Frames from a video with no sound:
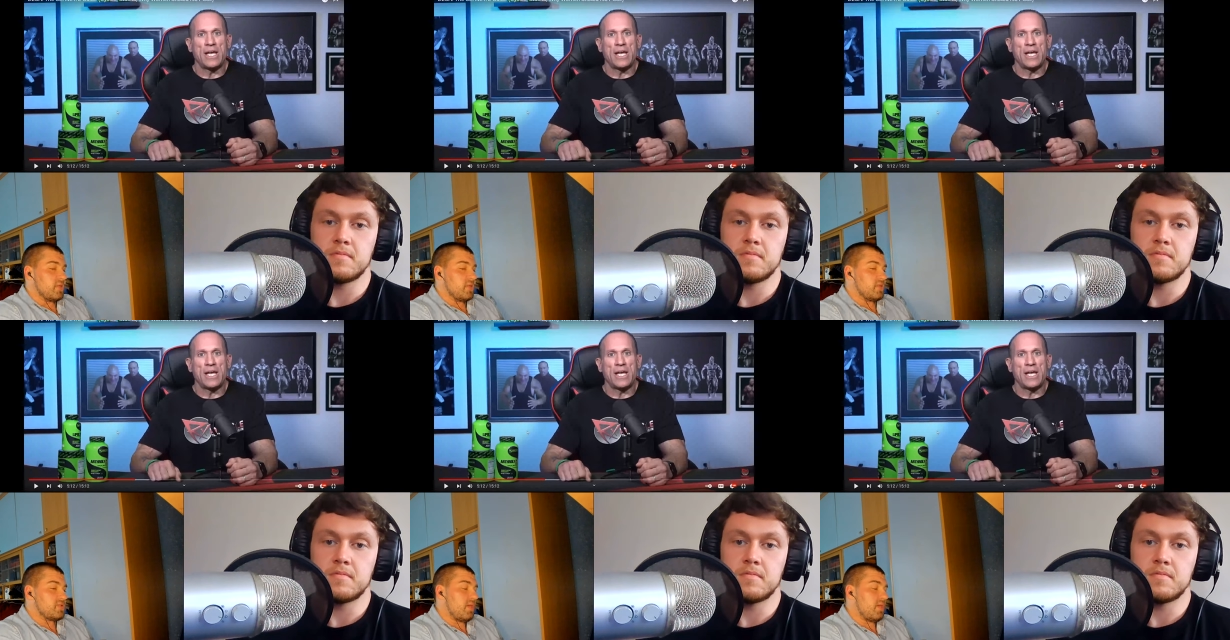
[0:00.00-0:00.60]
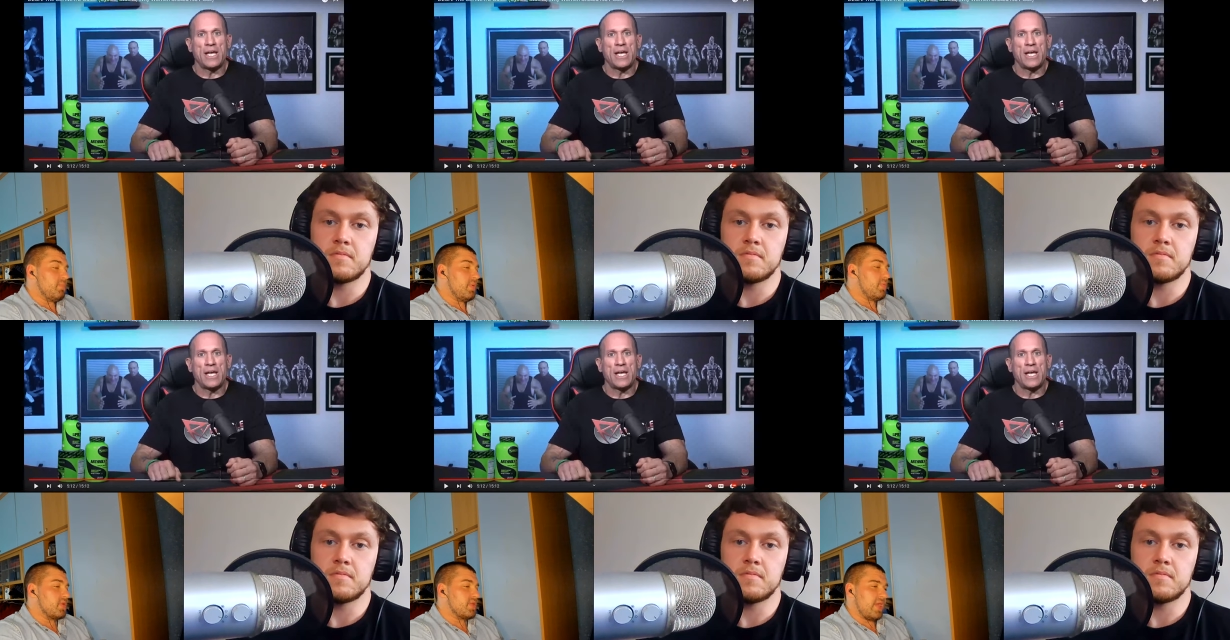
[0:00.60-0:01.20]
Speaker 1: some
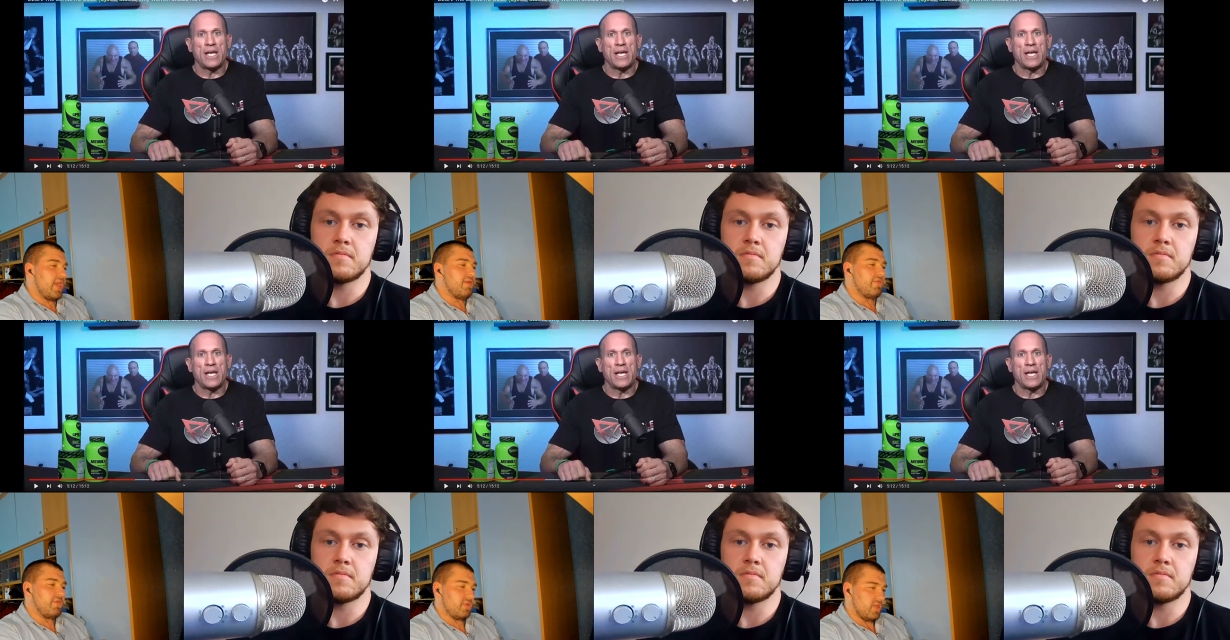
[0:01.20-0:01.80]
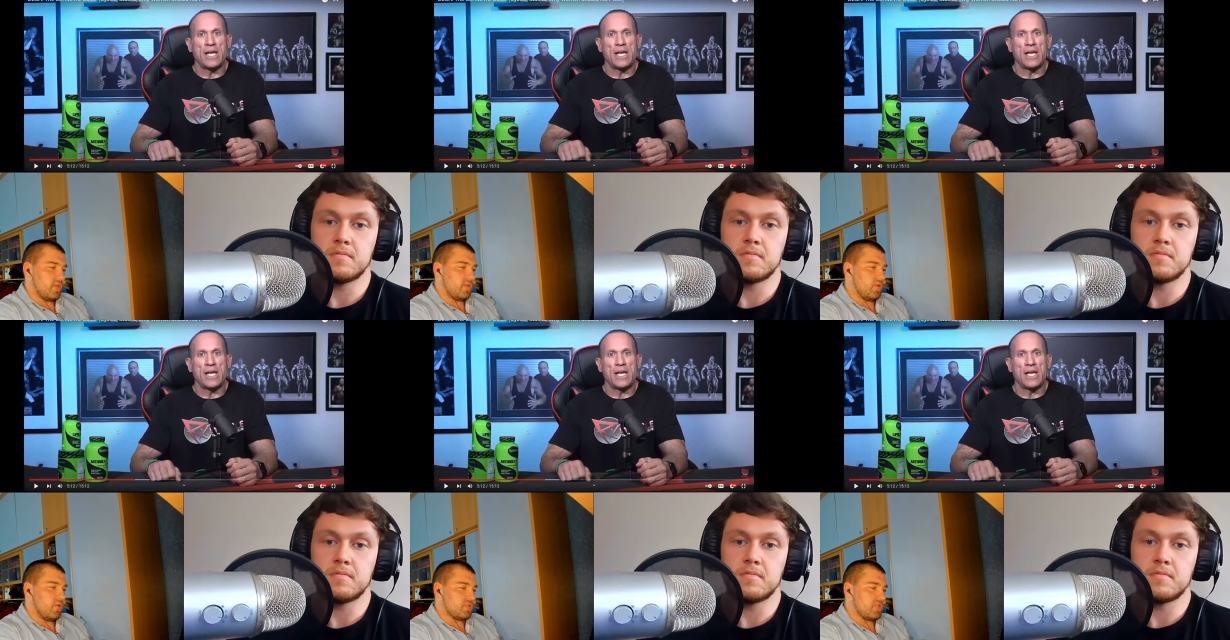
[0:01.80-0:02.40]
people can have uh, you
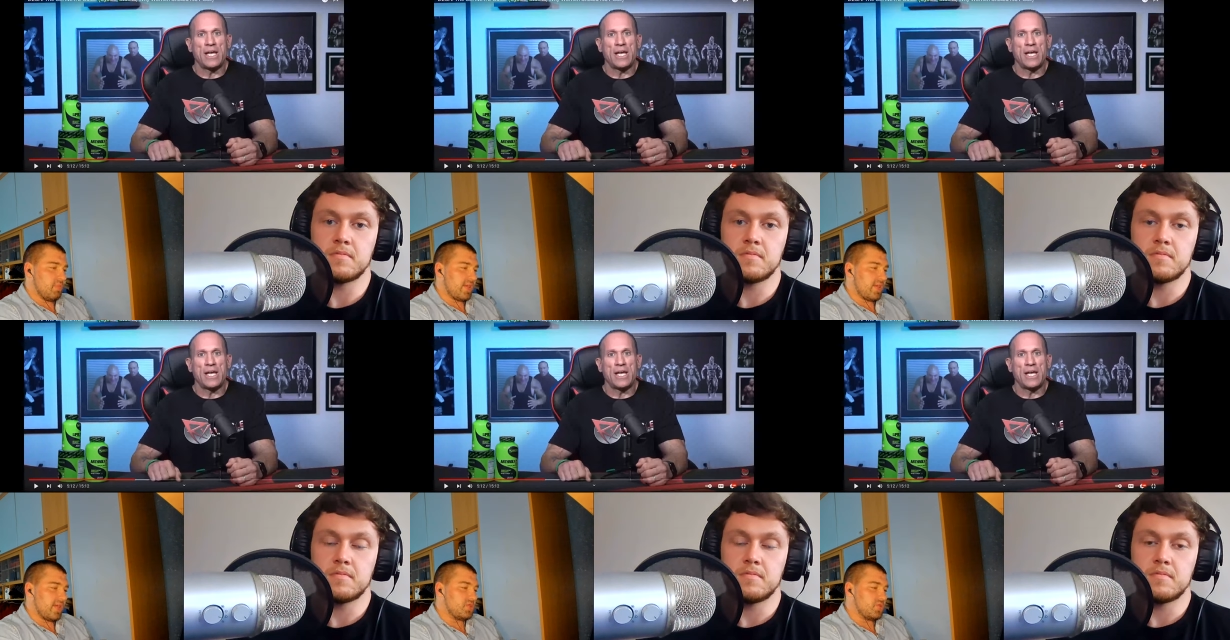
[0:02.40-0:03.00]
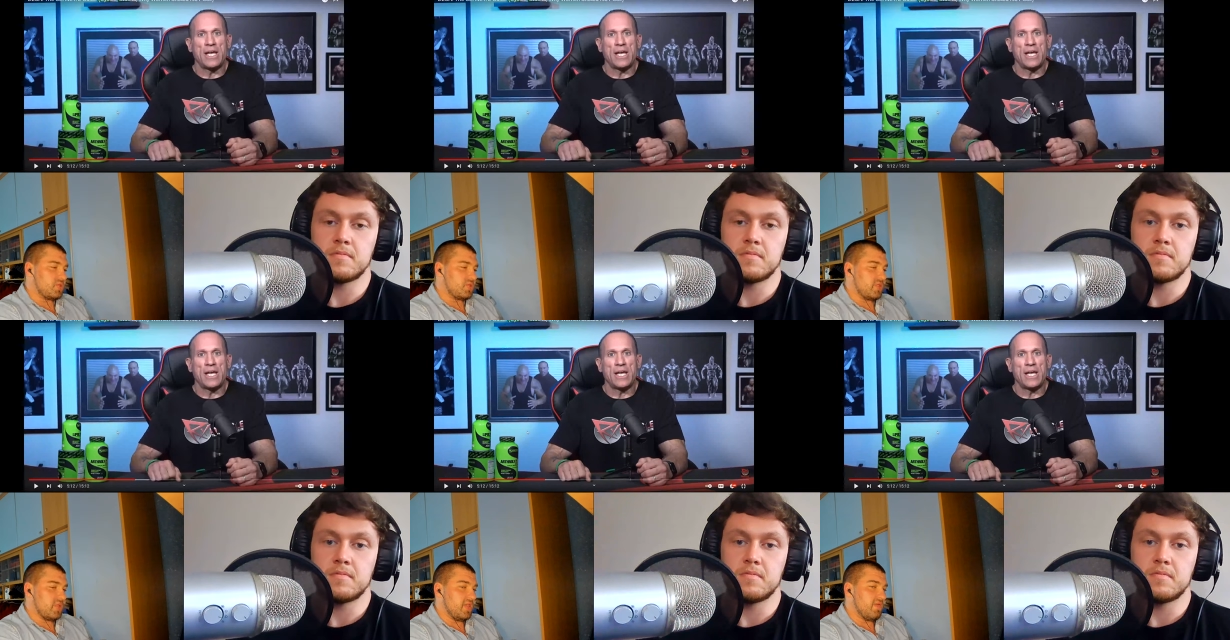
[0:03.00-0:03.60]
know some acne issues
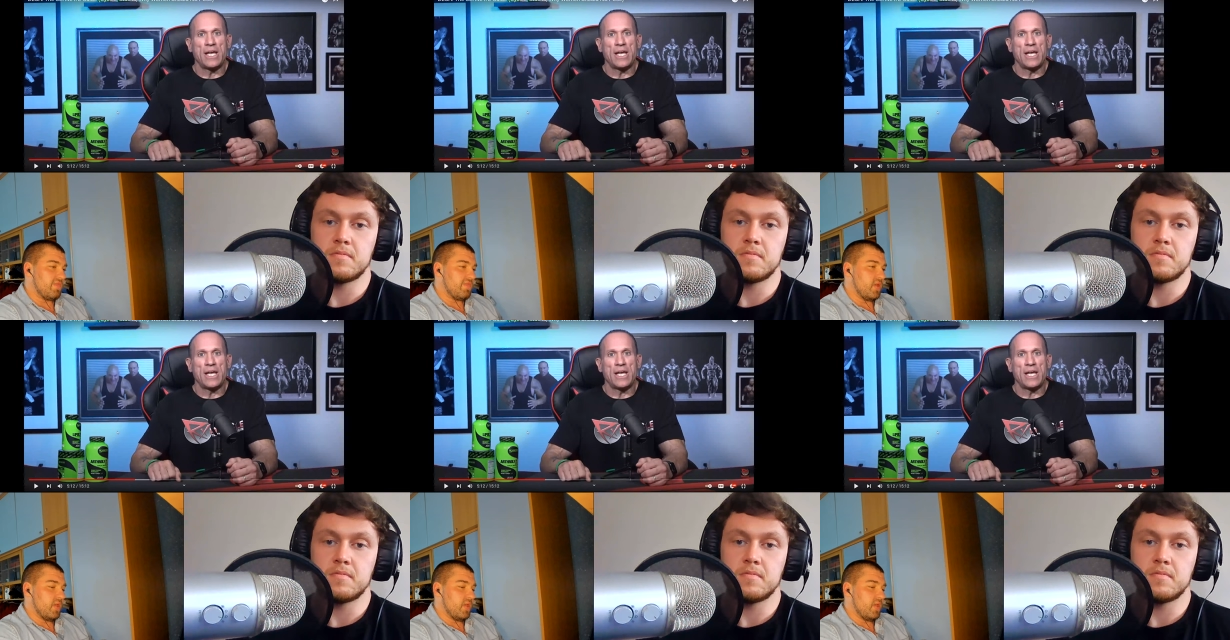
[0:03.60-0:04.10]
if